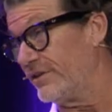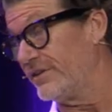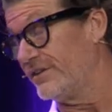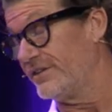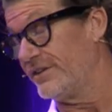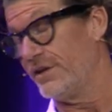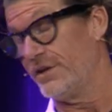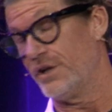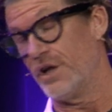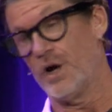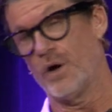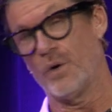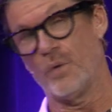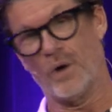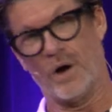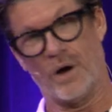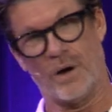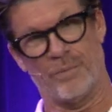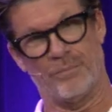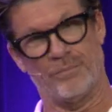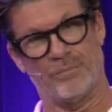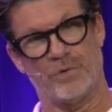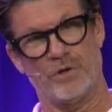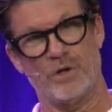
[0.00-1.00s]
You know,
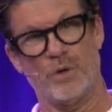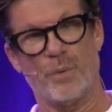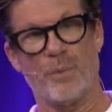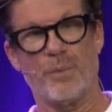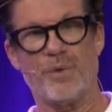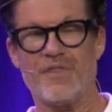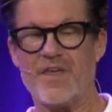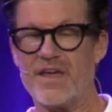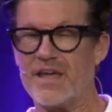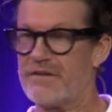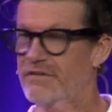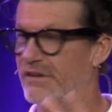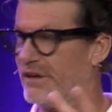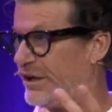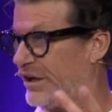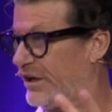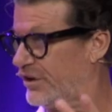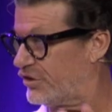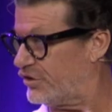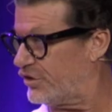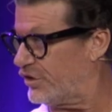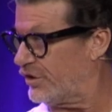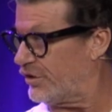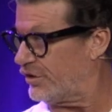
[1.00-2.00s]
um, you know, when we think of
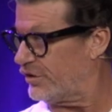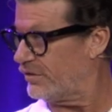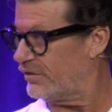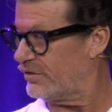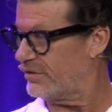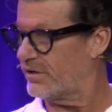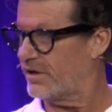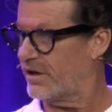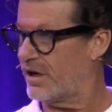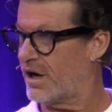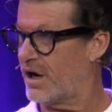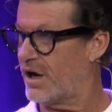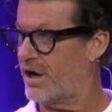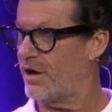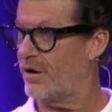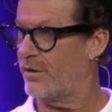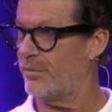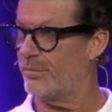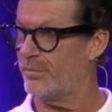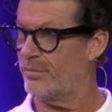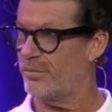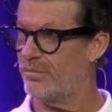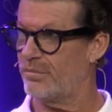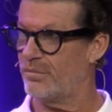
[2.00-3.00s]
addiction,
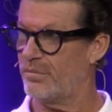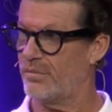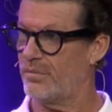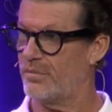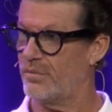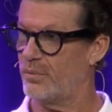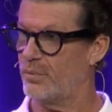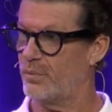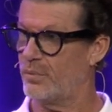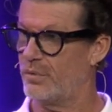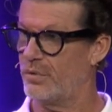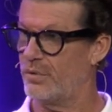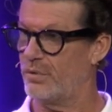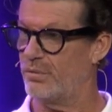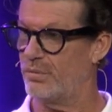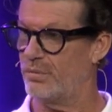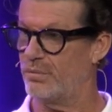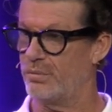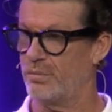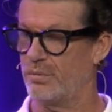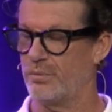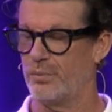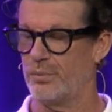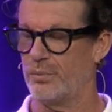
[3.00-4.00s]
um,
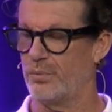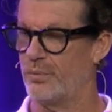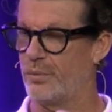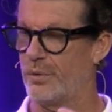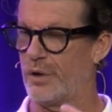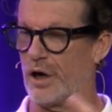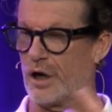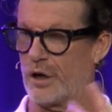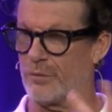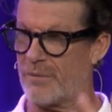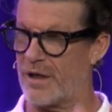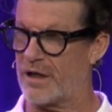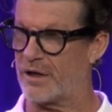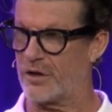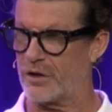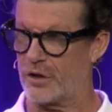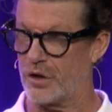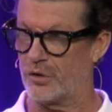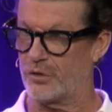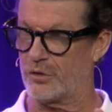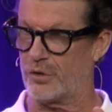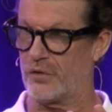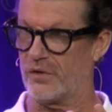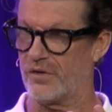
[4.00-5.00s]
we automatically
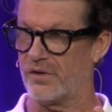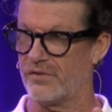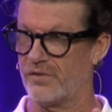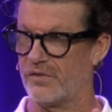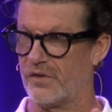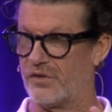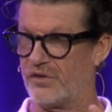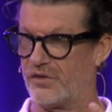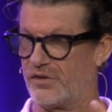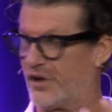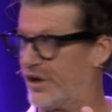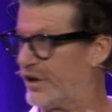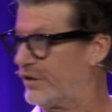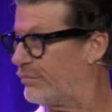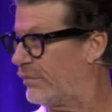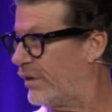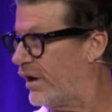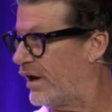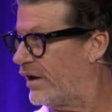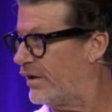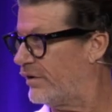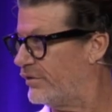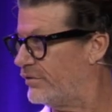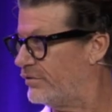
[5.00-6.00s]
go to the, the
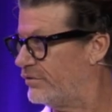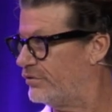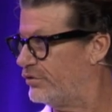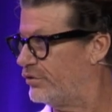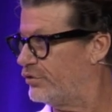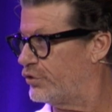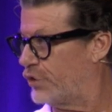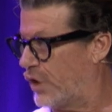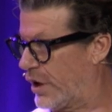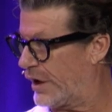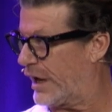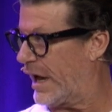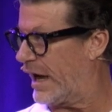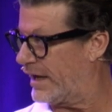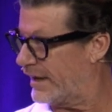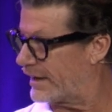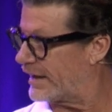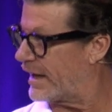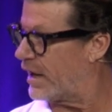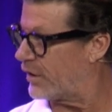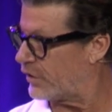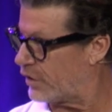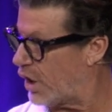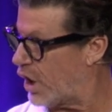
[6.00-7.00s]
stigma drug
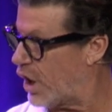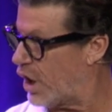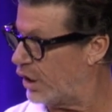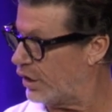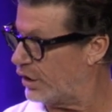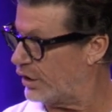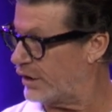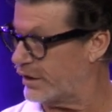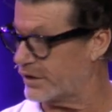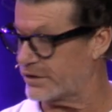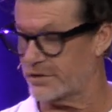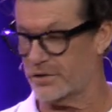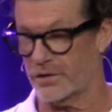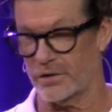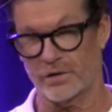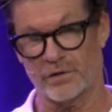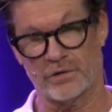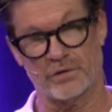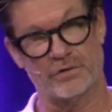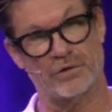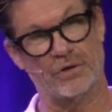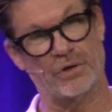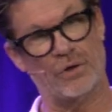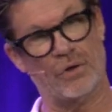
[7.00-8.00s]
addict alcoholic
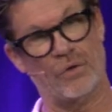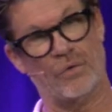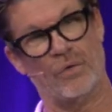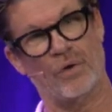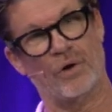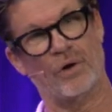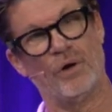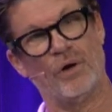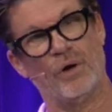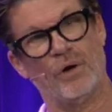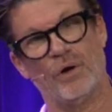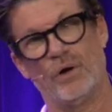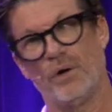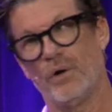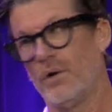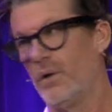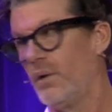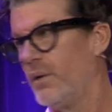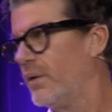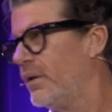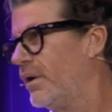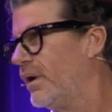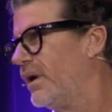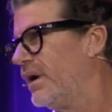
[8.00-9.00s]
or you know the, some guy that's
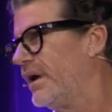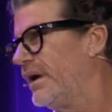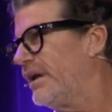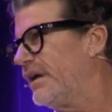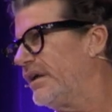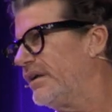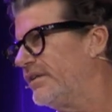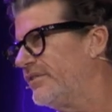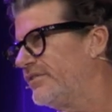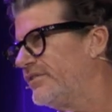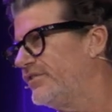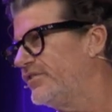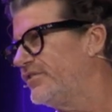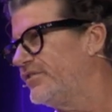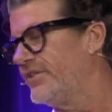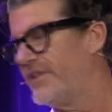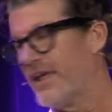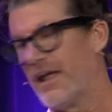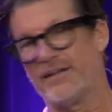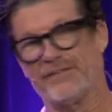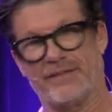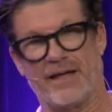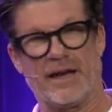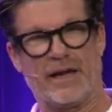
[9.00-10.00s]
tatted up or something
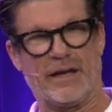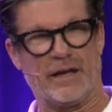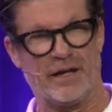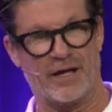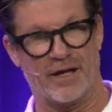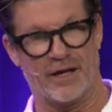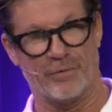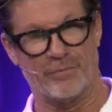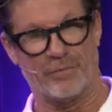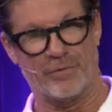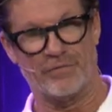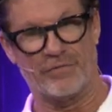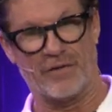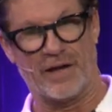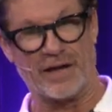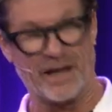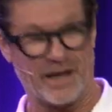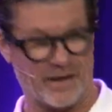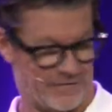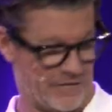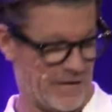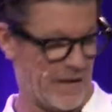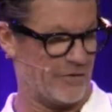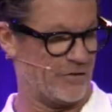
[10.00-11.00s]
yeah tatted up yeah i
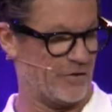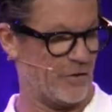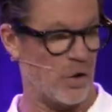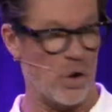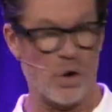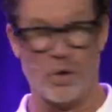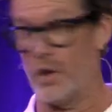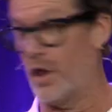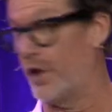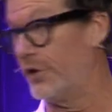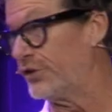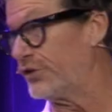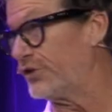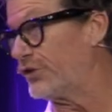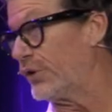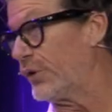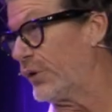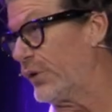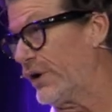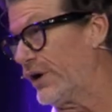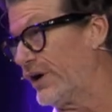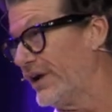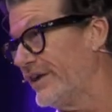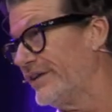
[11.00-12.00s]
got that's a whole other
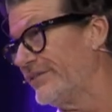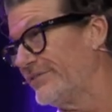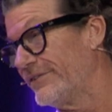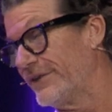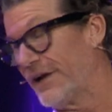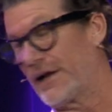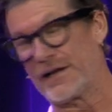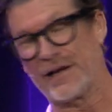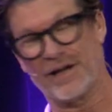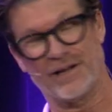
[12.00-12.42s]
story when i mm.